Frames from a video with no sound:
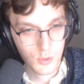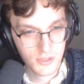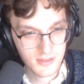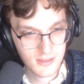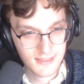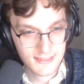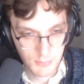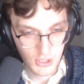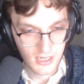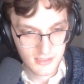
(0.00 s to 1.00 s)
in this
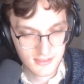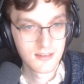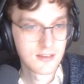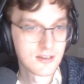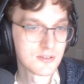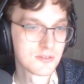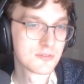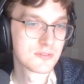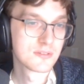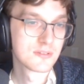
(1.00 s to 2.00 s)
box. Oh.
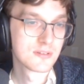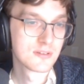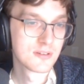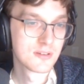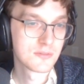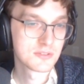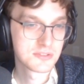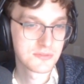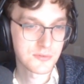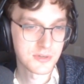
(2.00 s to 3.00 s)
1,
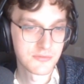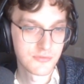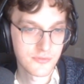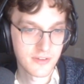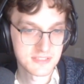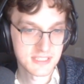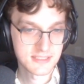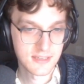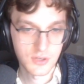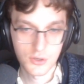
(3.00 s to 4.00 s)
2, 3, 4, 5, 6,
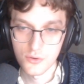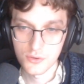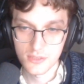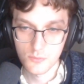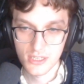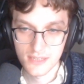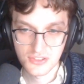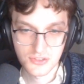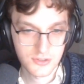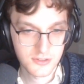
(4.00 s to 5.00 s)
7. Oh, hold on. We're going to have to
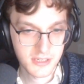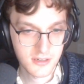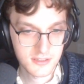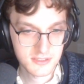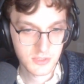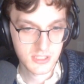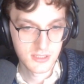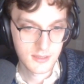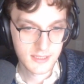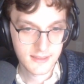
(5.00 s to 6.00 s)
turn here as well.
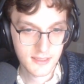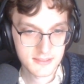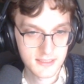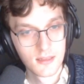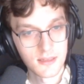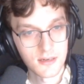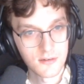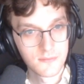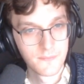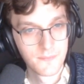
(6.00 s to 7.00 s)
Like this. There.
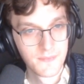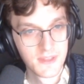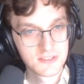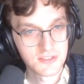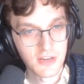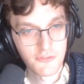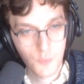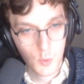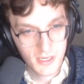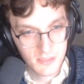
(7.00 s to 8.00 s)
So now
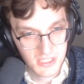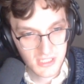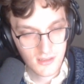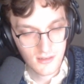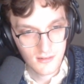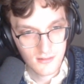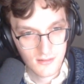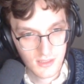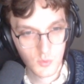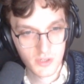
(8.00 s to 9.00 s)
4 can be
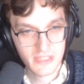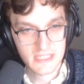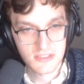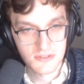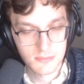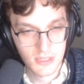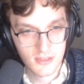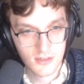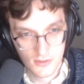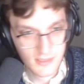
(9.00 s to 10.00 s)
in one of these 2 spots,
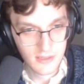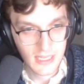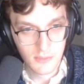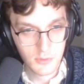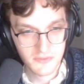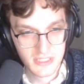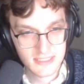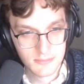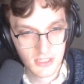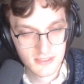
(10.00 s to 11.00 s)
or in any one of these
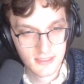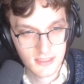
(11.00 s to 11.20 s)
spots.